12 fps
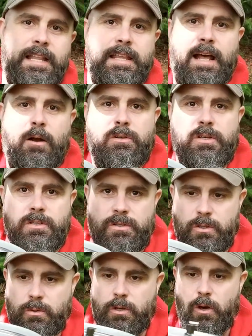it out
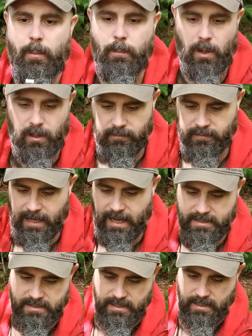to your bottle of
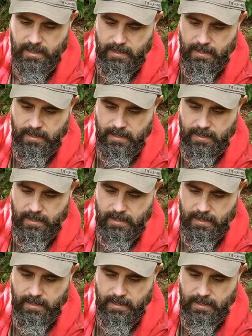gas.